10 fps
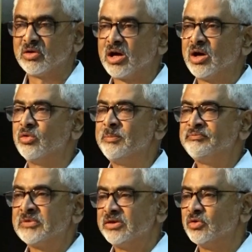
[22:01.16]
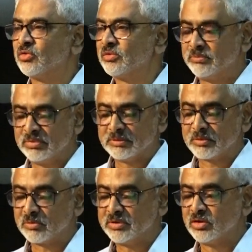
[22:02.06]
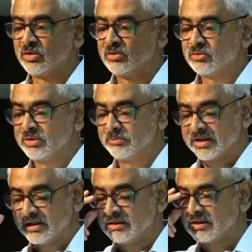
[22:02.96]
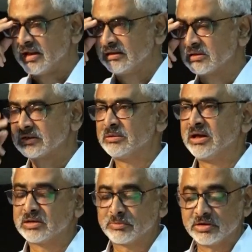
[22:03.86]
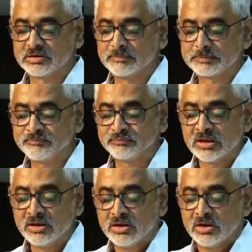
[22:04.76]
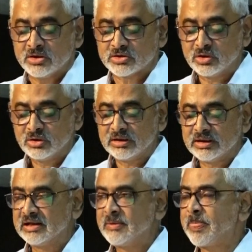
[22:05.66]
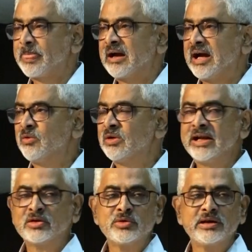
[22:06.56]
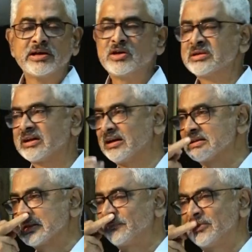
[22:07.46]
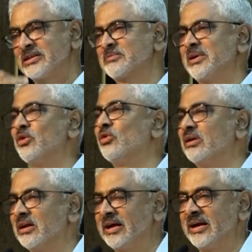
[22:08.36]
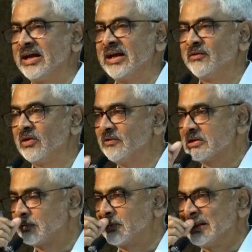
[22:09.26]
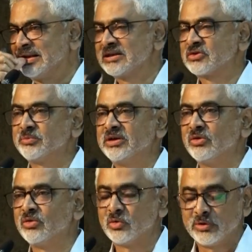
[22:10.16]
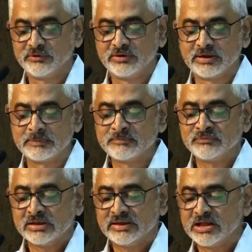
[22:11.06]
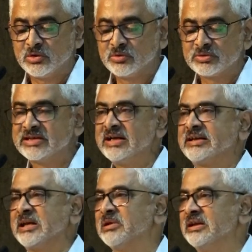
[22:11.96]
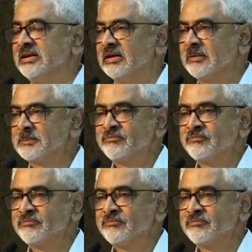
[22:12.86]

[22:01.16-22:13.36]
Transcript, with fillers: about how you could uh, probably go in making an entrepreneurship. So uh, I would like to introduce a concept which is my own and I have always wanted this to be known to everyone that you see a table here